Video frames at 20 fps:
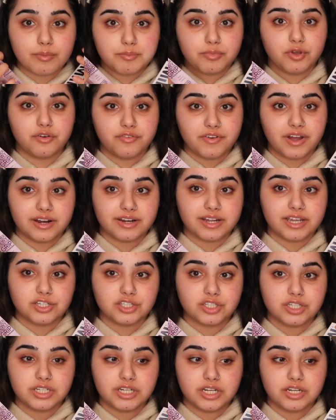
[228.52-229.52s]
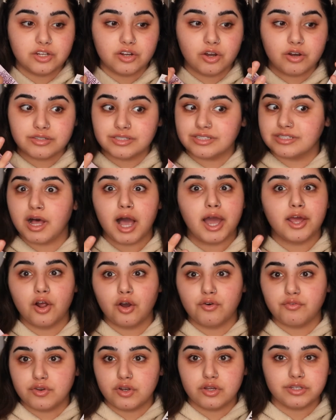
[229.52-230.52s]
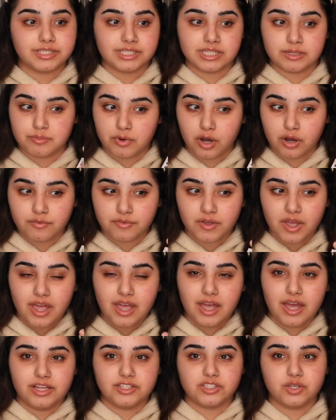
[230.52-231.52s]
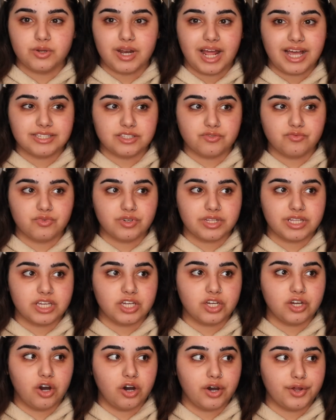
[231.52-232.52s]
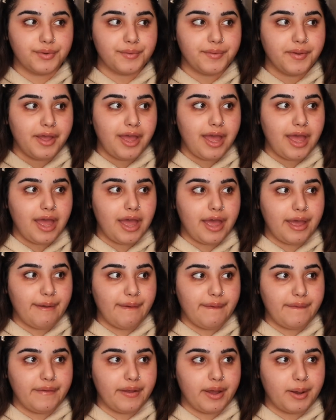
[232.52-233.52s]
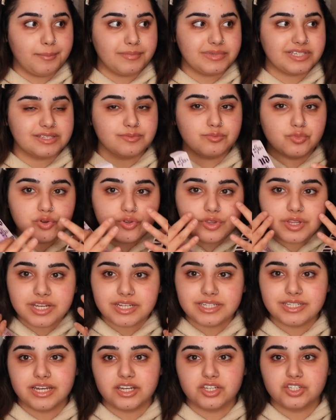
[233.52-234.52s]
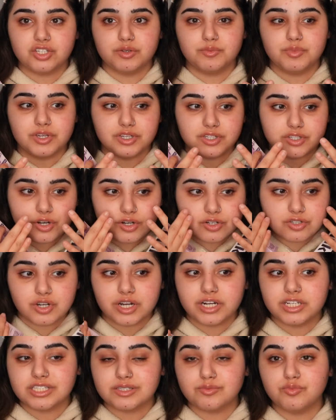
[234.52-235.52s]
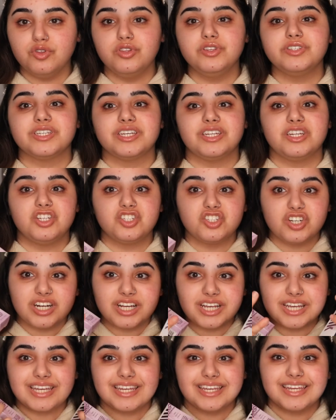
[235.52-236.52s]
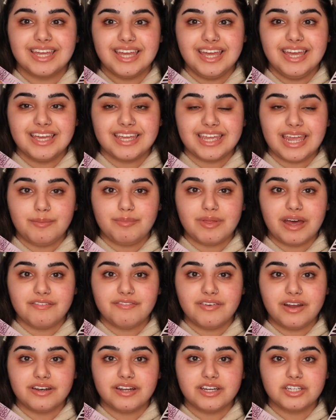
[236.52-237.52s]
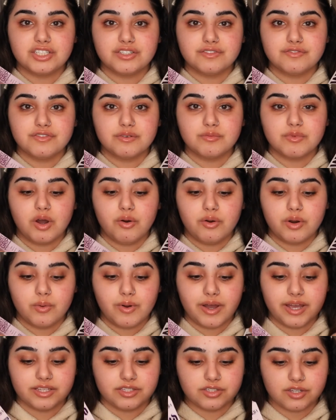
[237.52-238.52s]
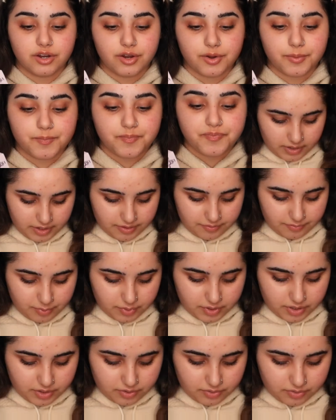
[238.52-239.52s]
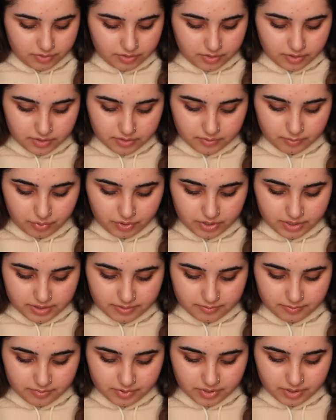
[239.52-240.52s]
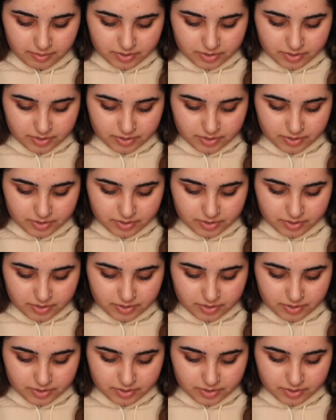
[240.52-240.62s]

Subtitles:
your foundation and not slide off and not slip off. And so it hasn't really got a smoothing texture because you're not trying to smooth your skin, you're trying to keep that foundation from going away. So yeah, pretty good. Pretty